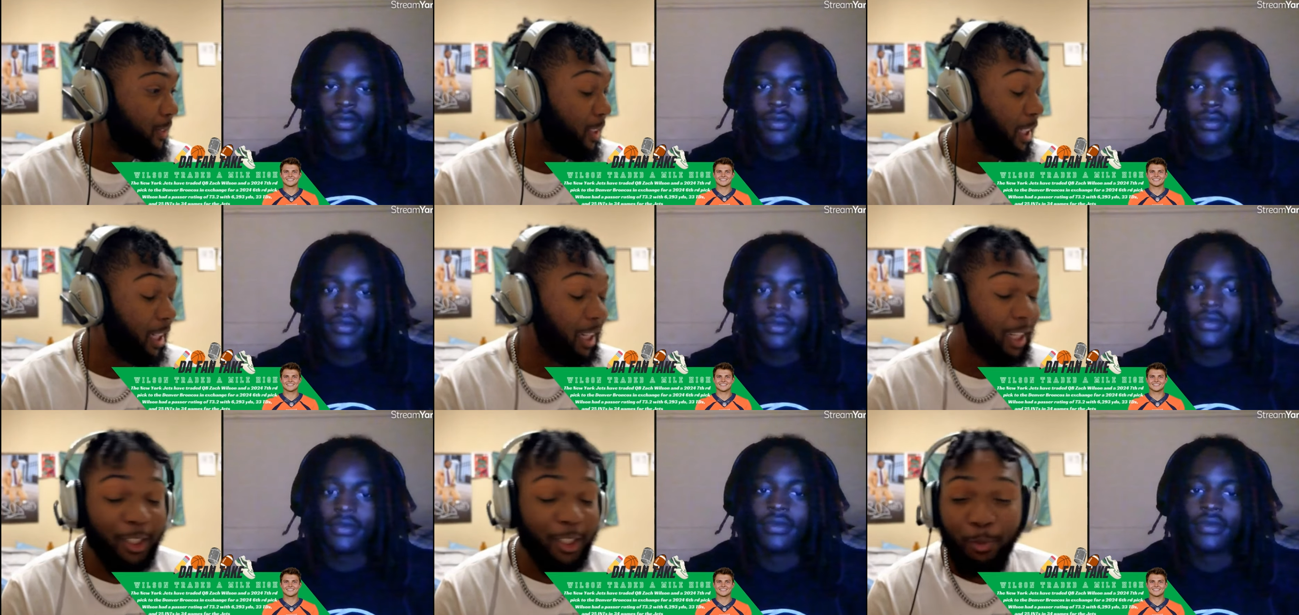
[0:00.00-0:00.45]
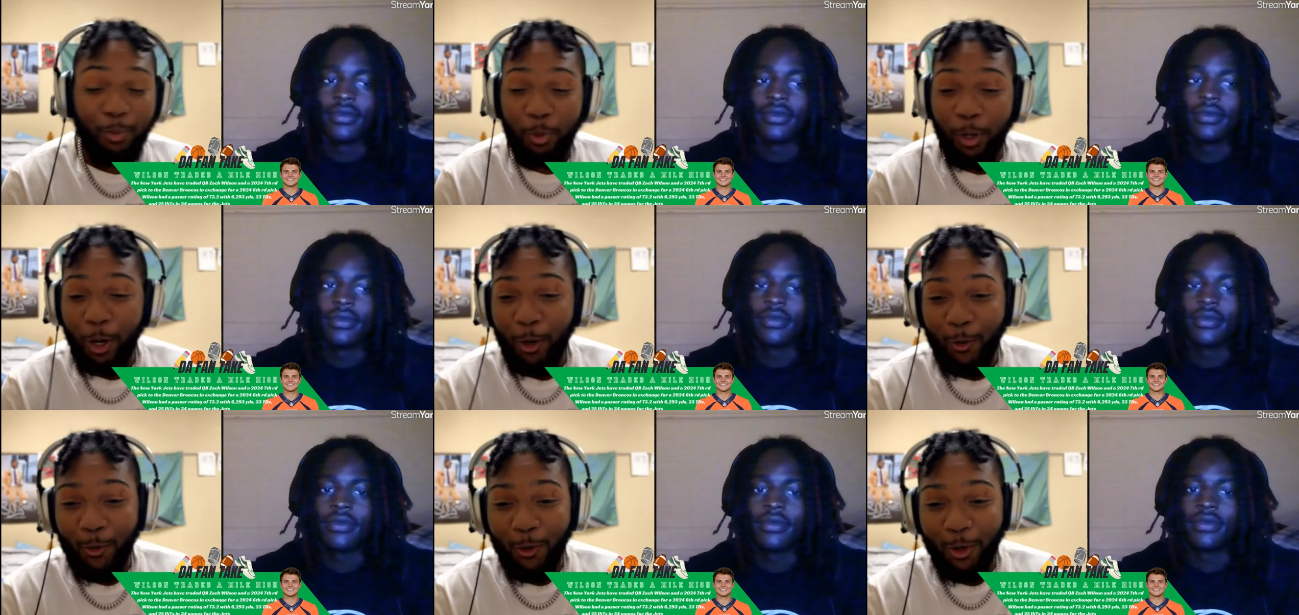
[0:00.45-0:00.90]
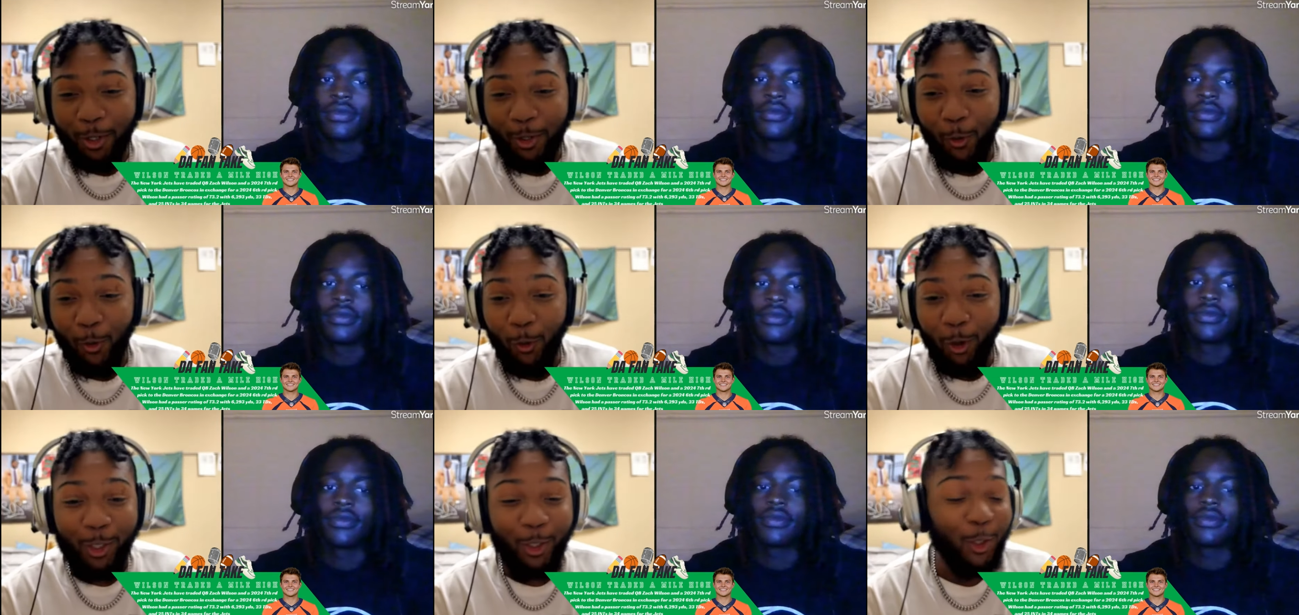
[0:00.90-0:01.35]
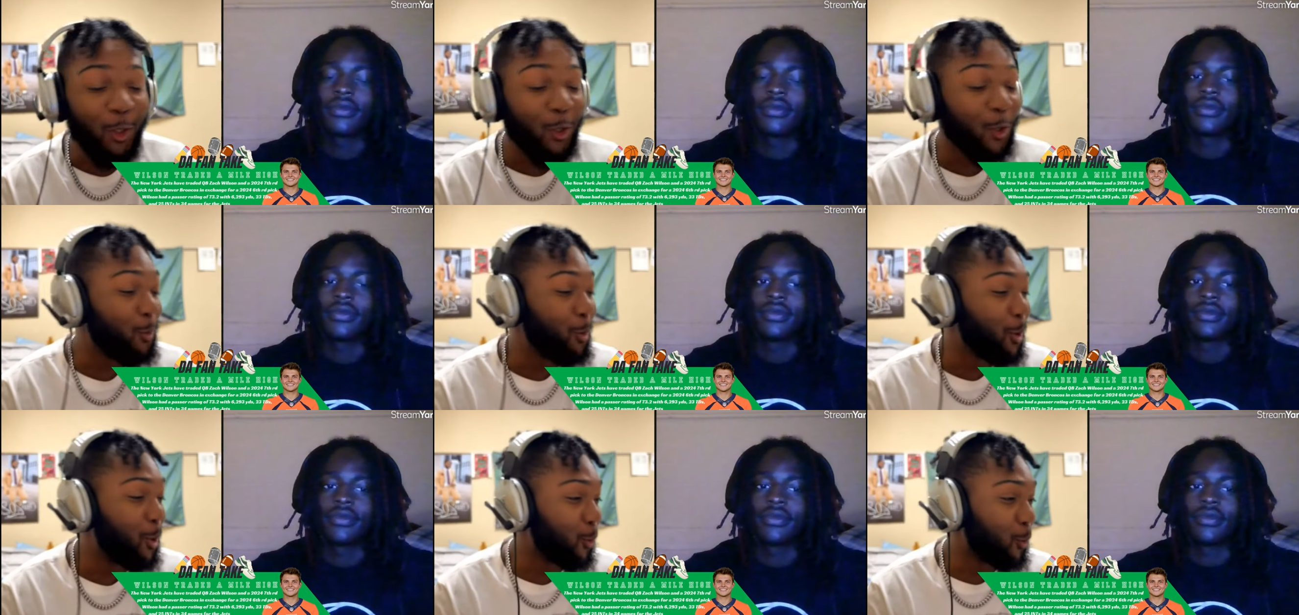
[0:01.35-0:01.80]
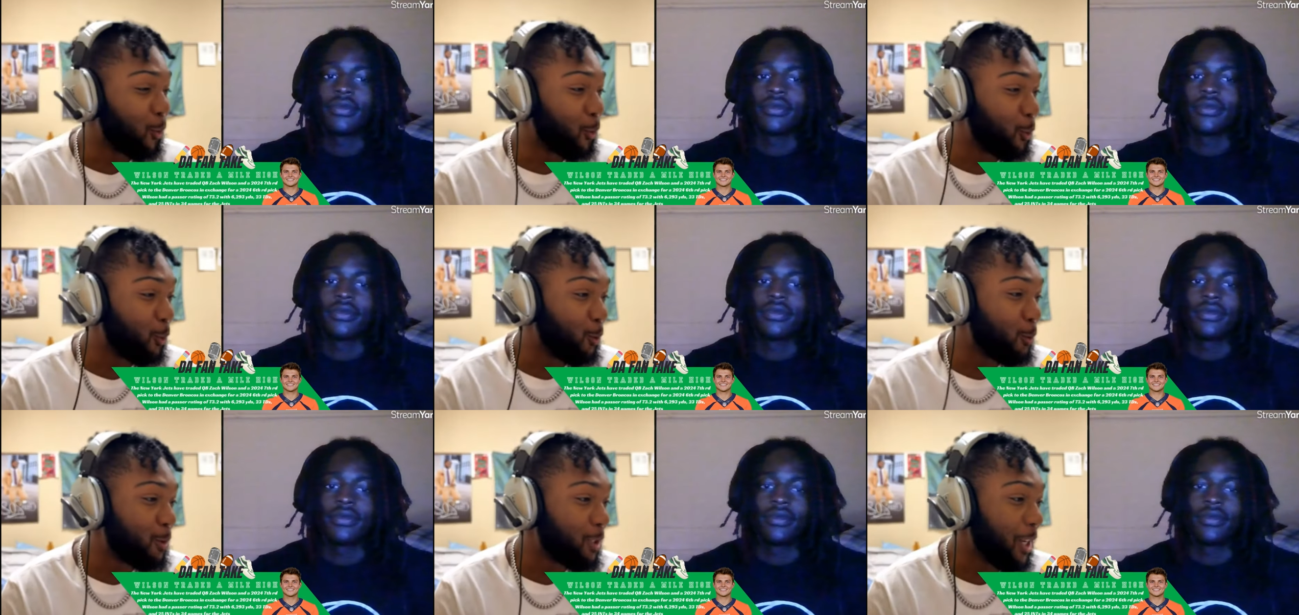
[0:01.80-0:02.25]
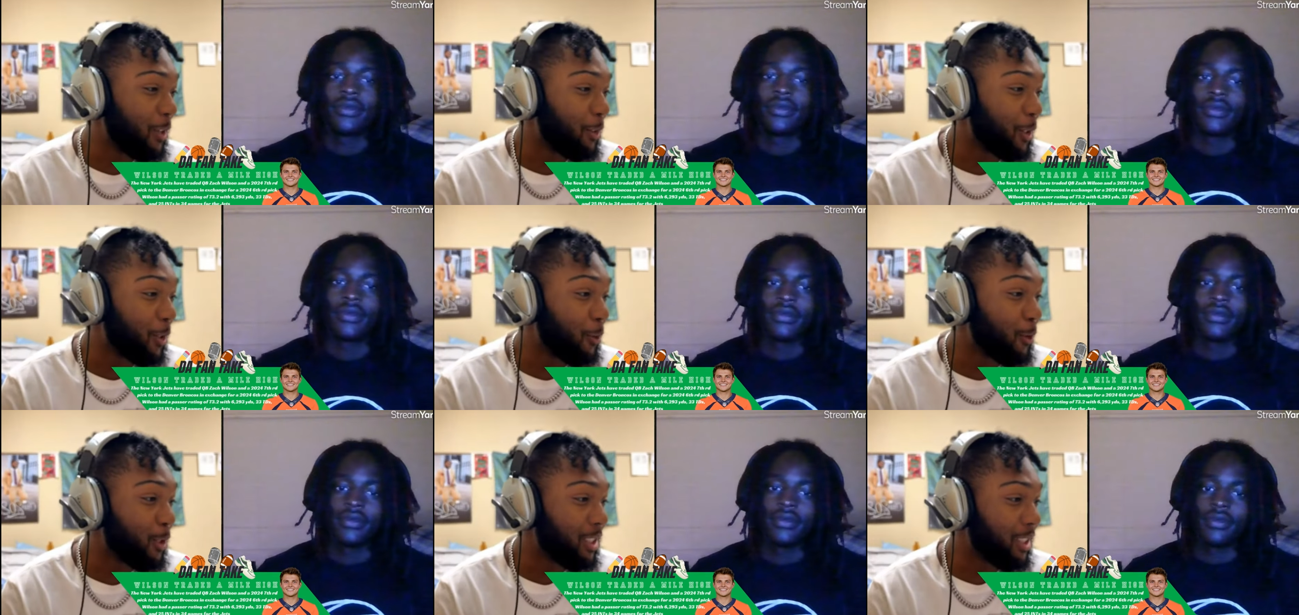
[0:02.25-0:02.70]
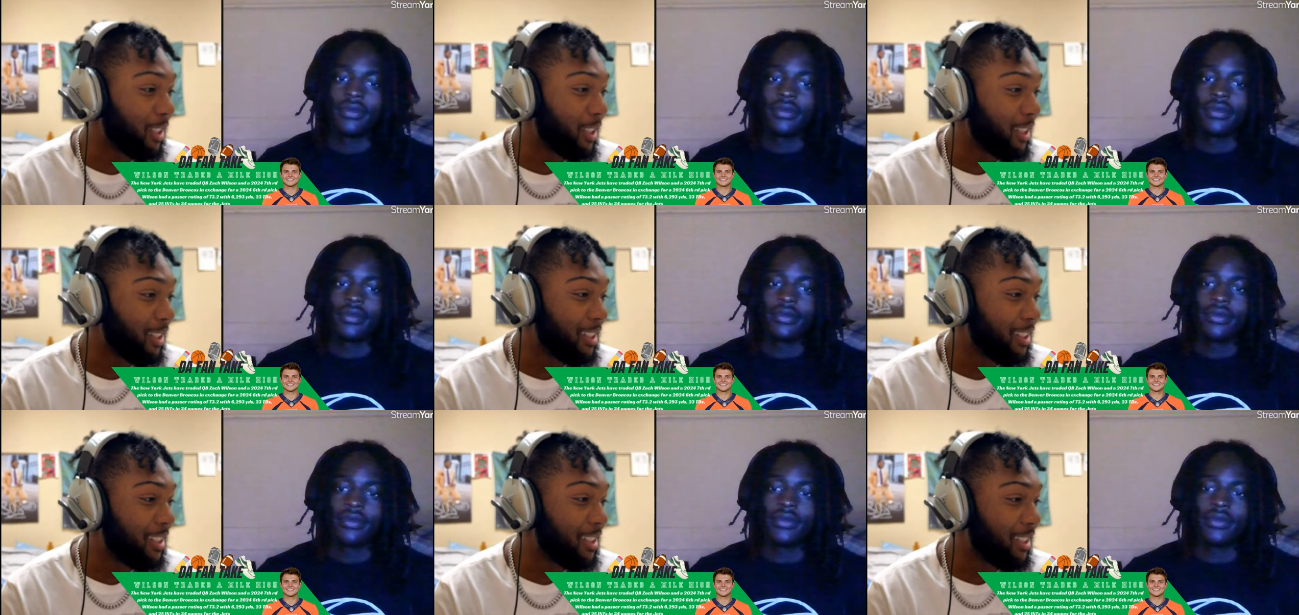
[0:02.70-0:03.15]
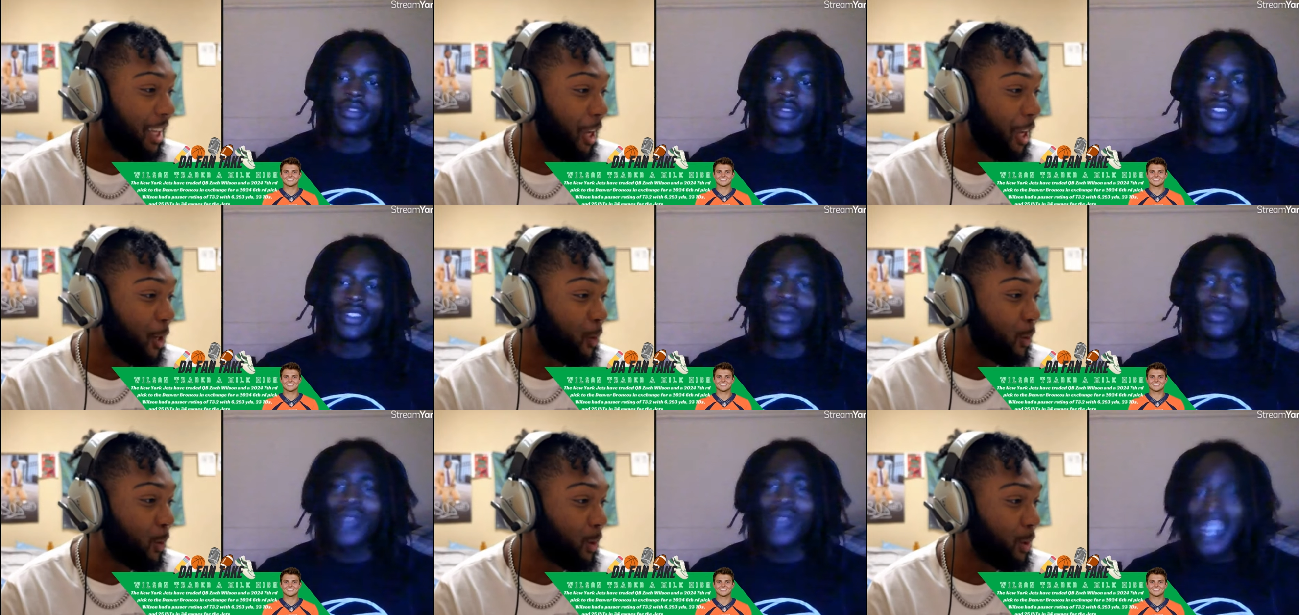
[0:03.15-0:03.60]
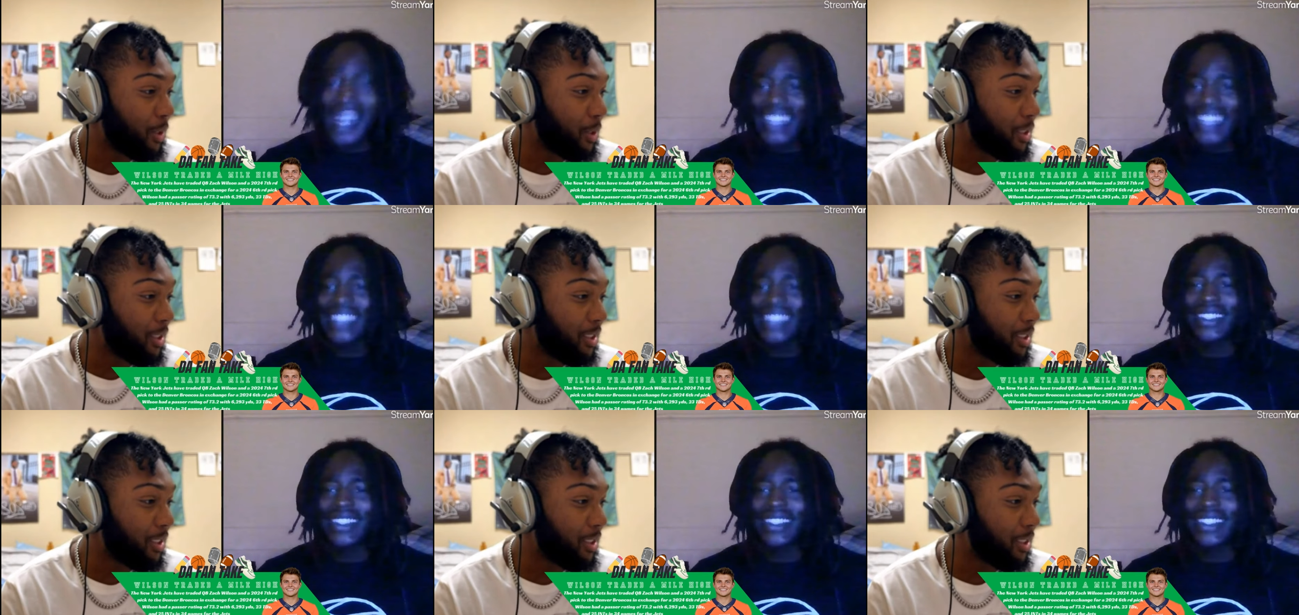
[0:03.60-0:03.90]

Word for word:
Speaker 1: and this is probably one of the worst QB rooms I've ever seen. Zach Wilson,